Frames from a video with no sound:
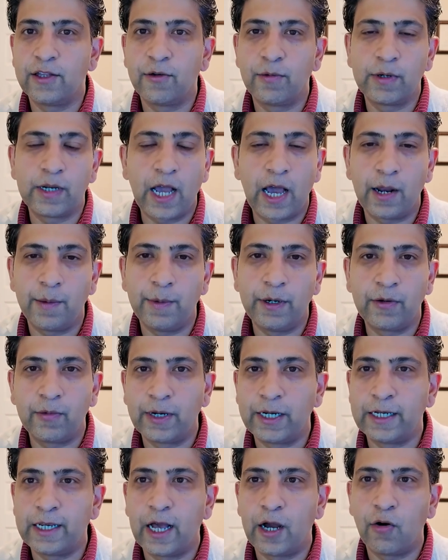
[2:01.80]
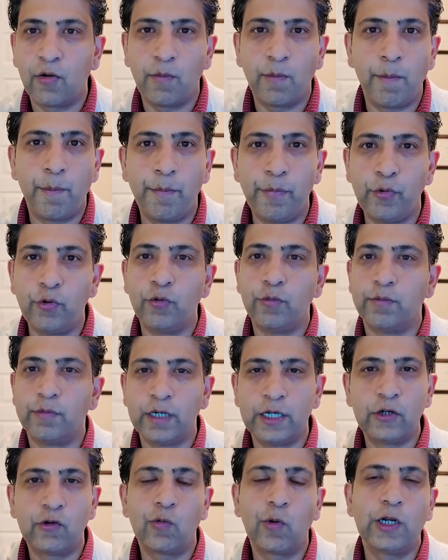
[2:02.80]
in their retirement right now. Boom,
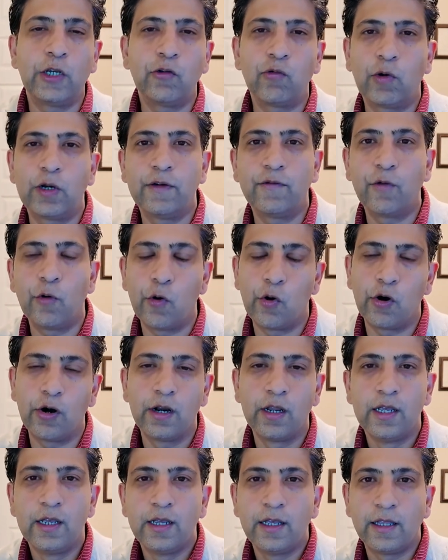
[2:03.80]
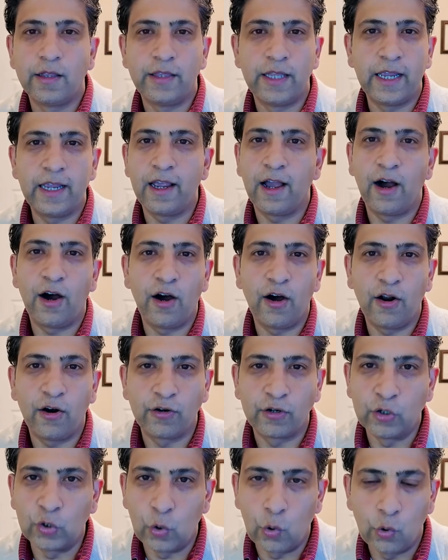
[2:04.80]
in 2024, they
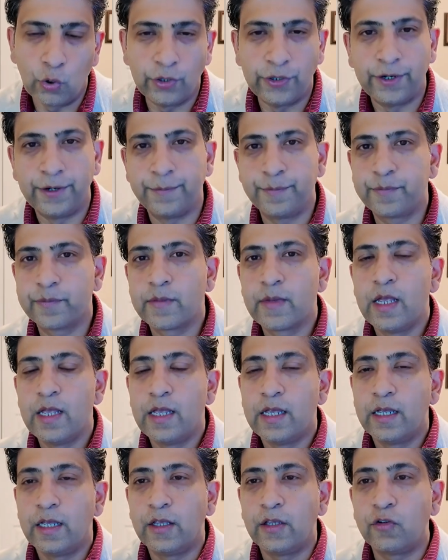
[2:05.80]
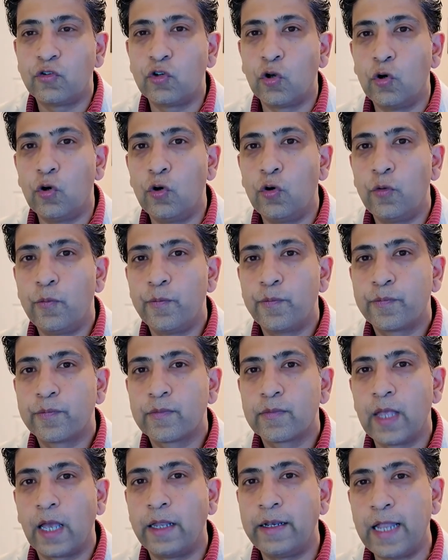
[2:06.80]
are golden. So
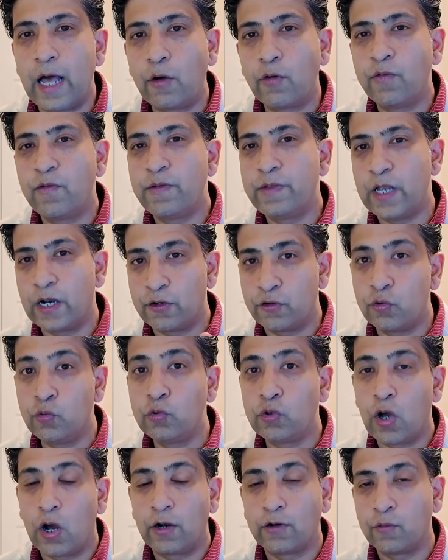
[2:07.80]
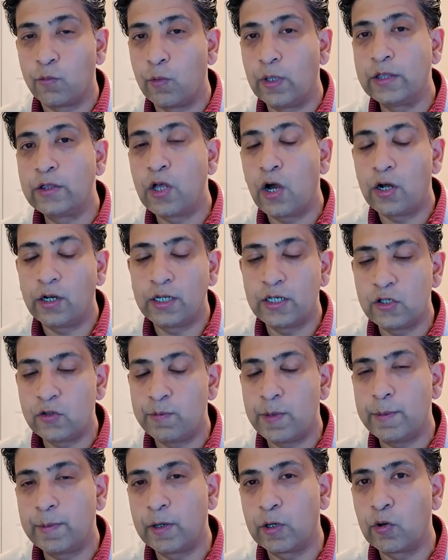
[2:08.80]
now there are two thoughts. One thought is
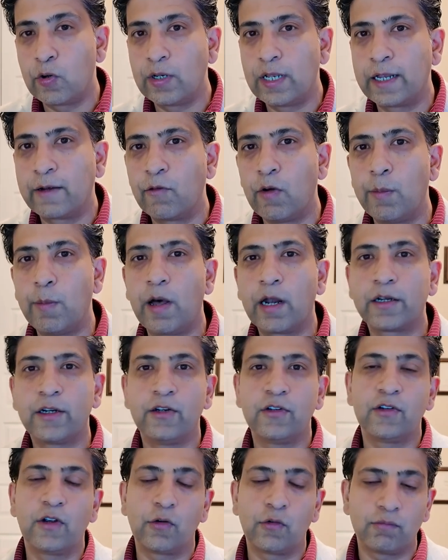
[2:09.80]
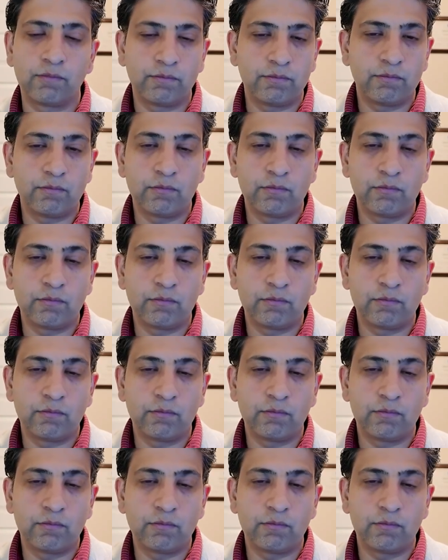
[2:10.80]
people are going like, well, markets are